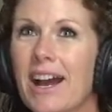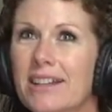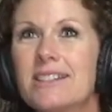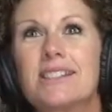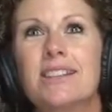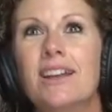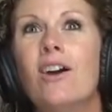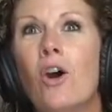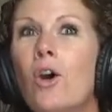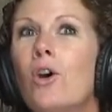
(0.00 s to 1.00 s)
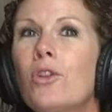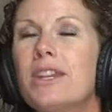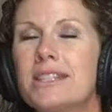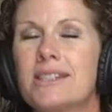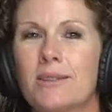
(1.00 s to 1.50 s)
us haul
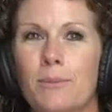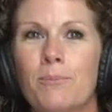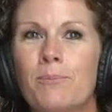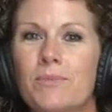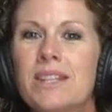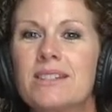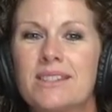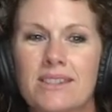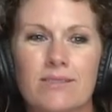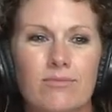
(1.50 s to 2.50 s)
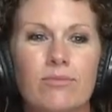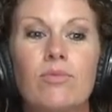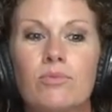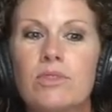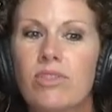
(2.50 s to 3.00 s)
this
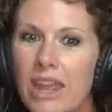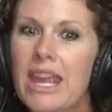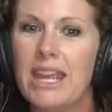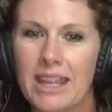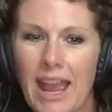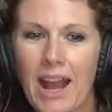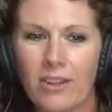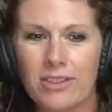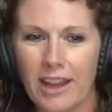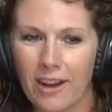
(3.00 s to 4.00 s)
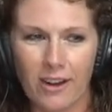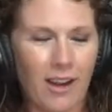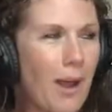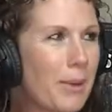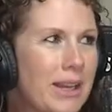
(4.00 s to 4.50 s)
thing out
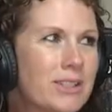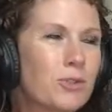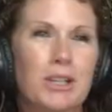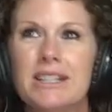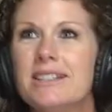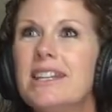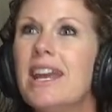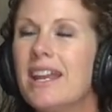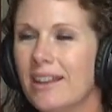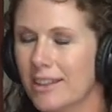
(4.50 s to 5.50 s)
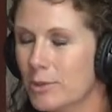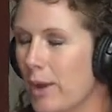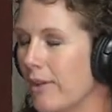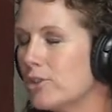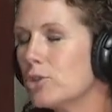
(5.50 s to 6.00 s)
there. I mean, it's ridiculous. We have